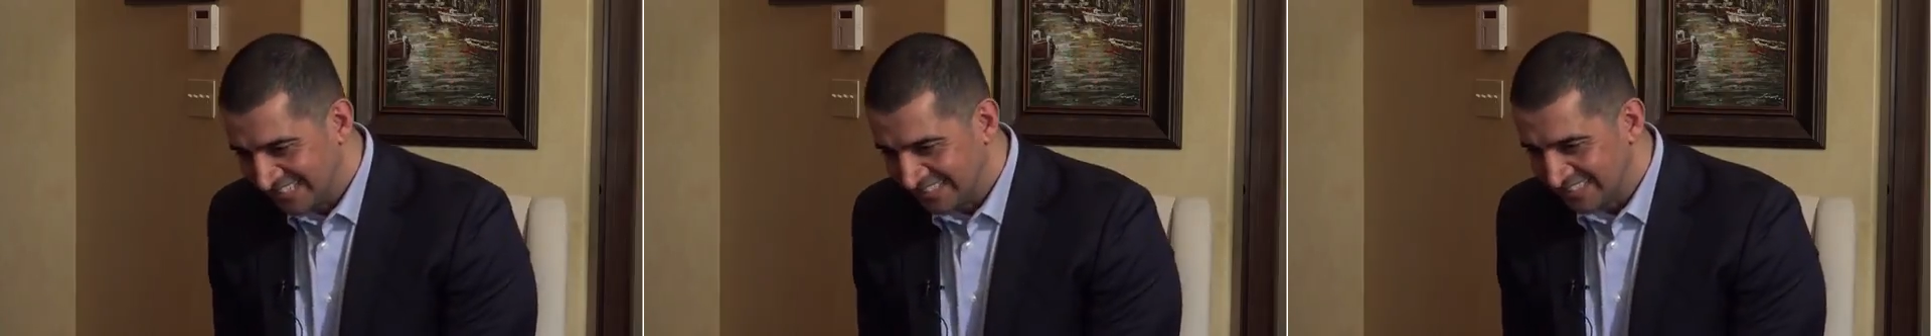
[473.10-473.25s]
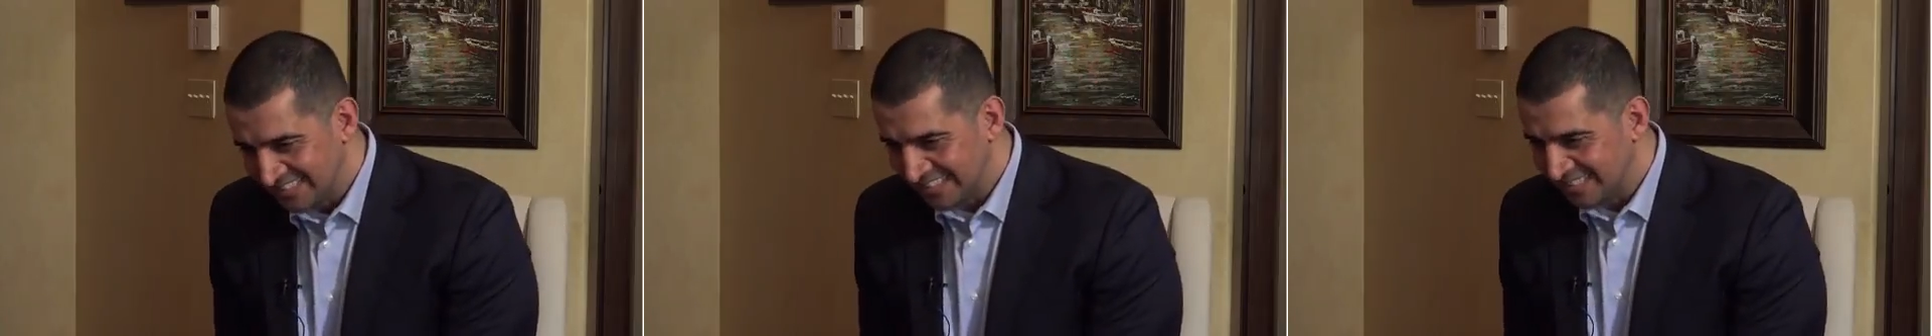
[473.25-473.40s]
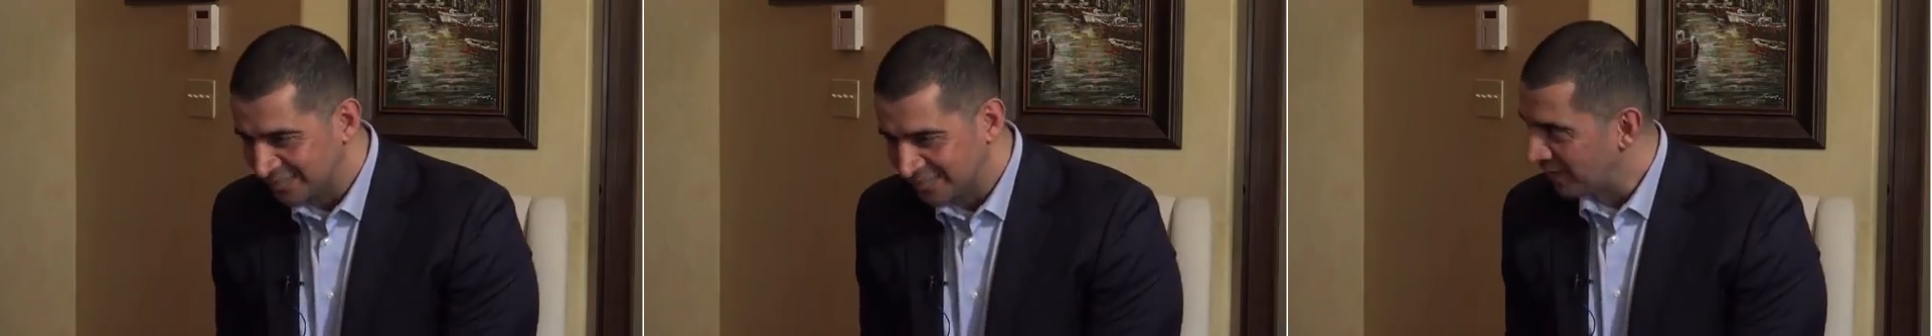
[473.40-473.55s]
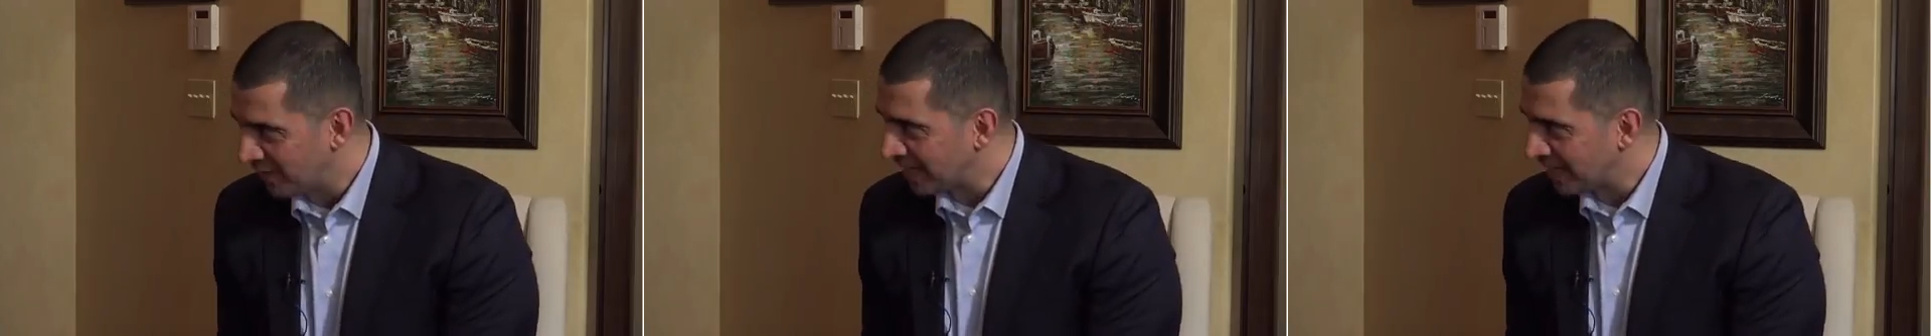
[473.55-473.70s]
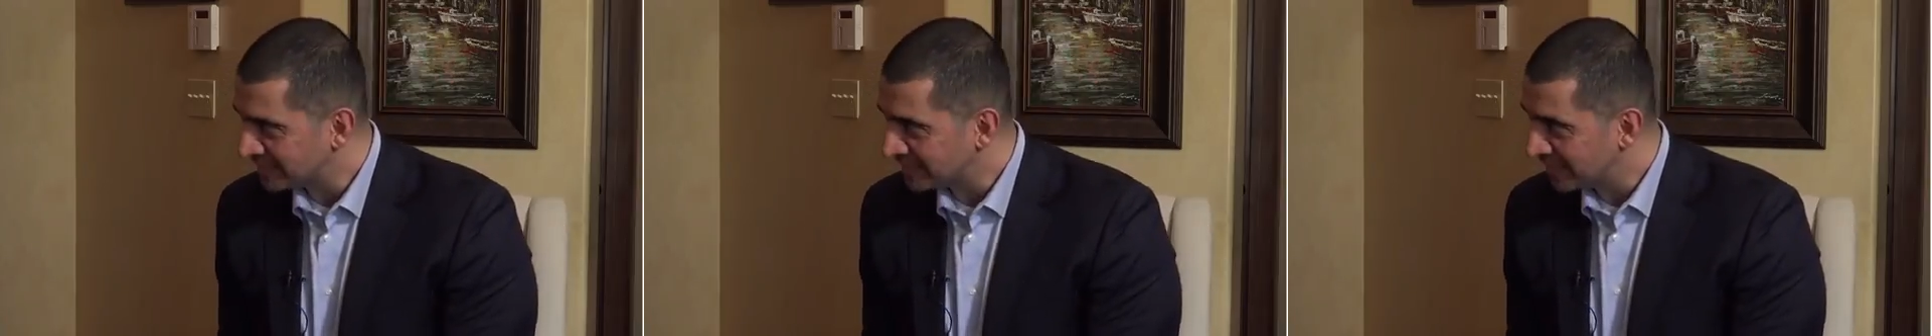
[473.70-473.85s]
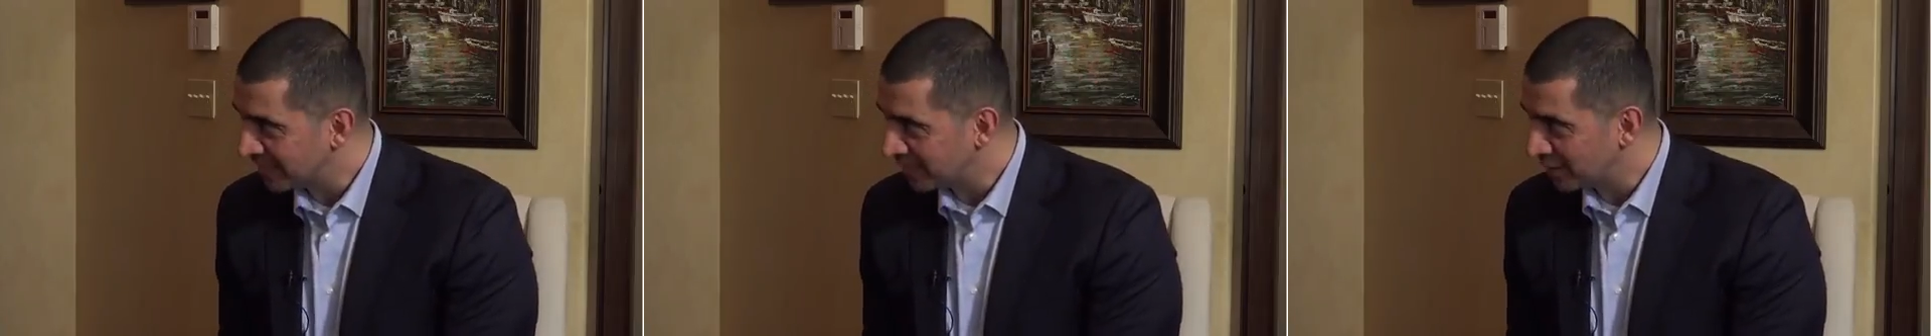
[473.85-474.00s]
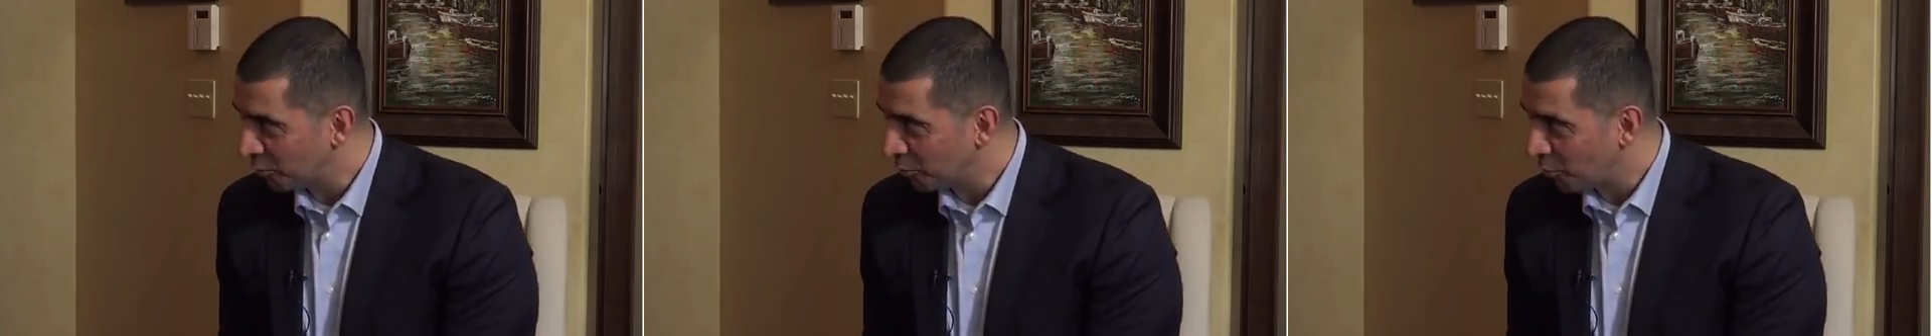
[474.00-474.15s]
It's
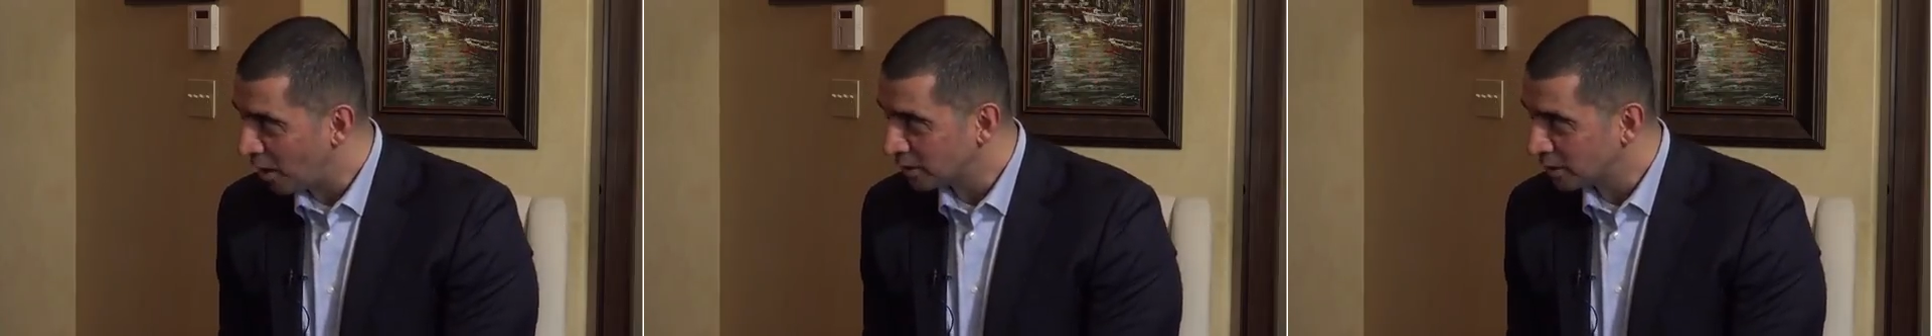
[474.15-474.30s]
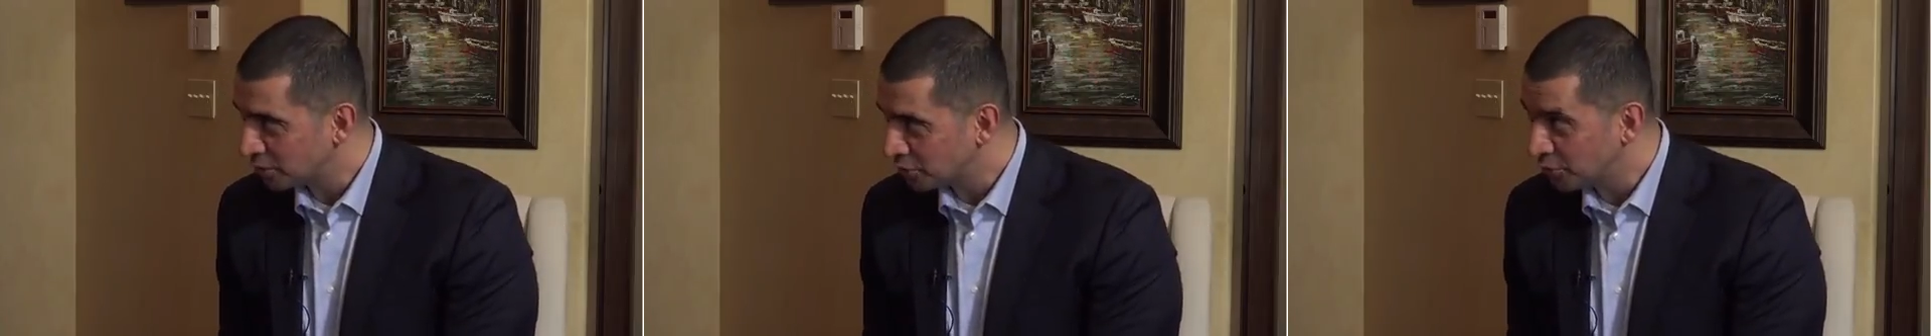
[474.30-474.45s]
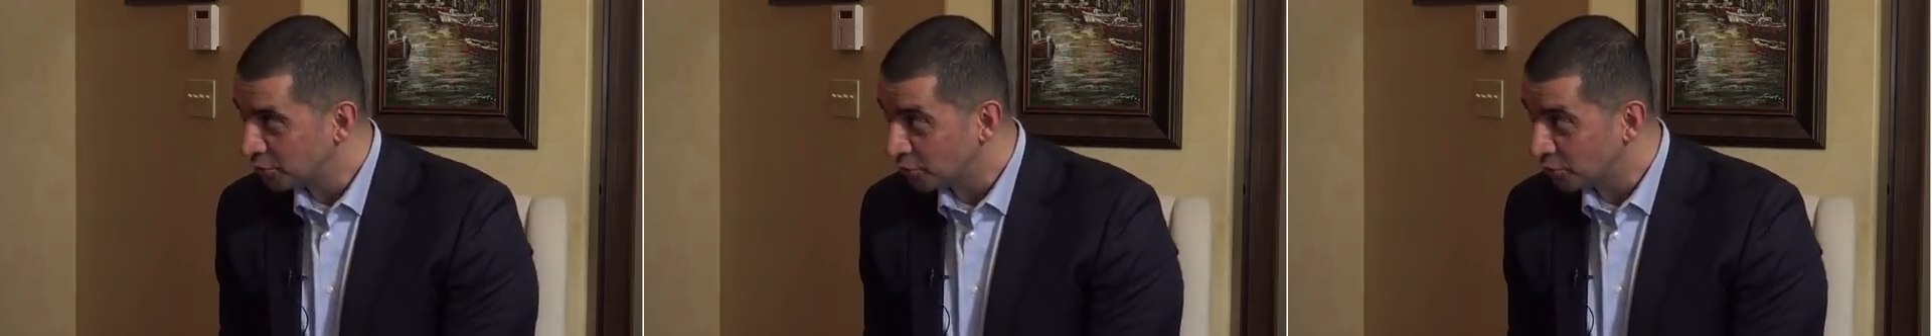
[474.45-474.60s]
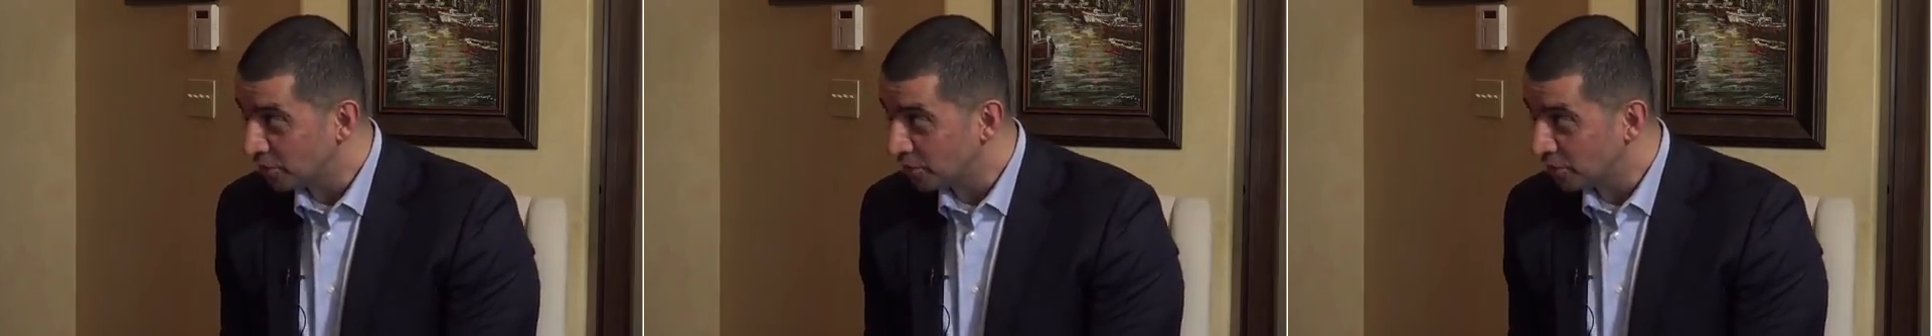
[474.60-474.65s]
fascinating watching